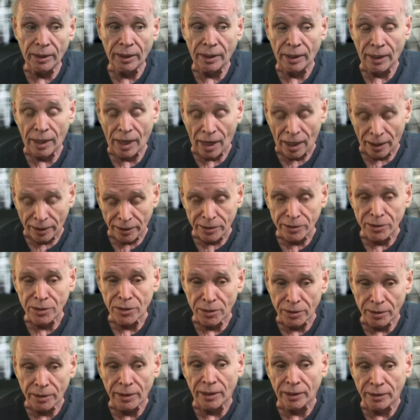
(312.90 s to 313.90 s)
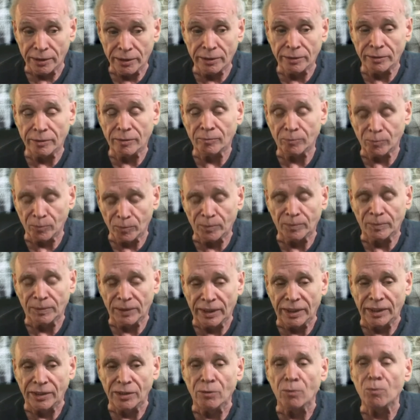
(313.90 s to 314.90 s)

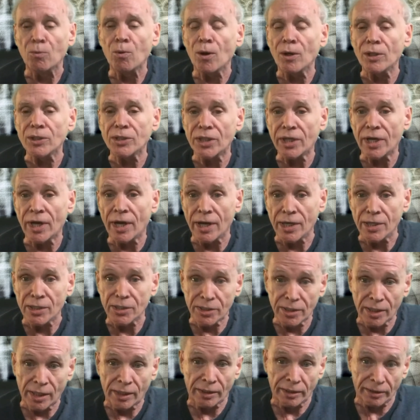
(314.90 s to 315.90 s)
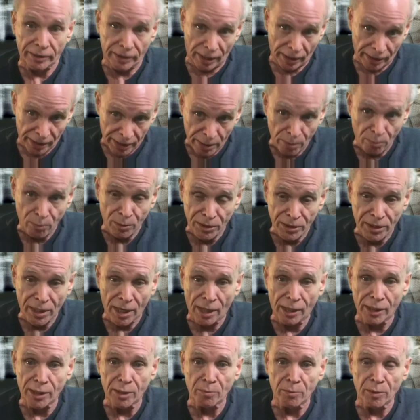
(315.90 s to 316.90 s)
in the worst case that he was
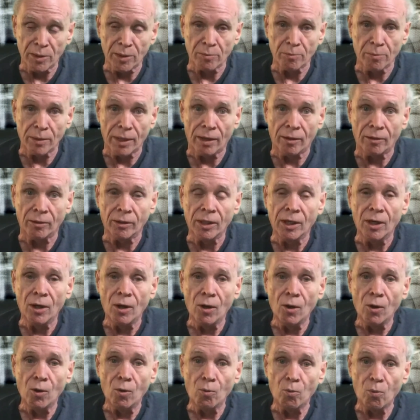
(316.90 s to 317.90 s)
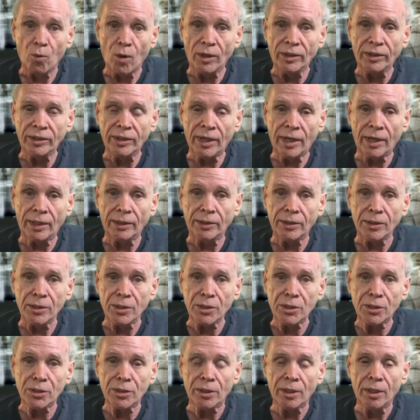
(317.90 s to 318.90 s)
telling me about, one
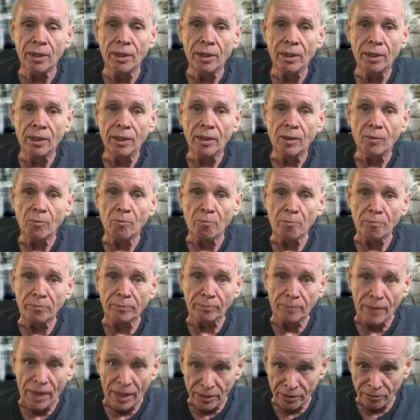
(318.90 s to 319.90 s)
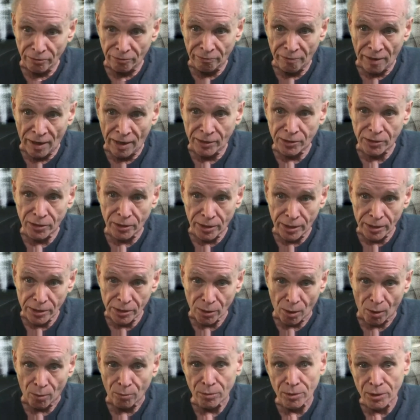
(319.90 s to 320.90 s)
dentist manufactured his
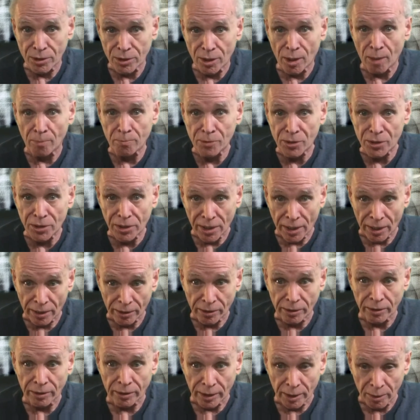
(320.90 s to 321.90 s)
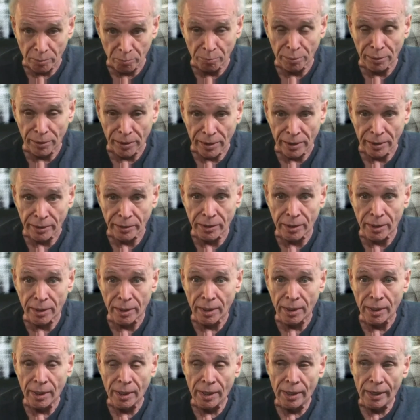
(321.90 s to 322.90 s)
own substandard implant
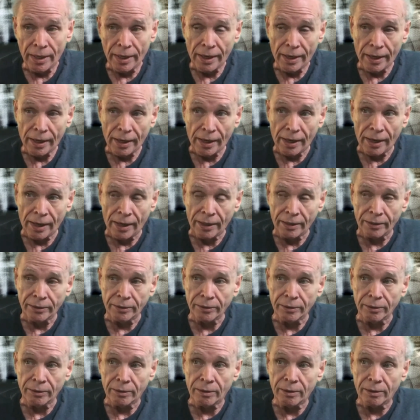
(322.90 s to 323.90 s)
and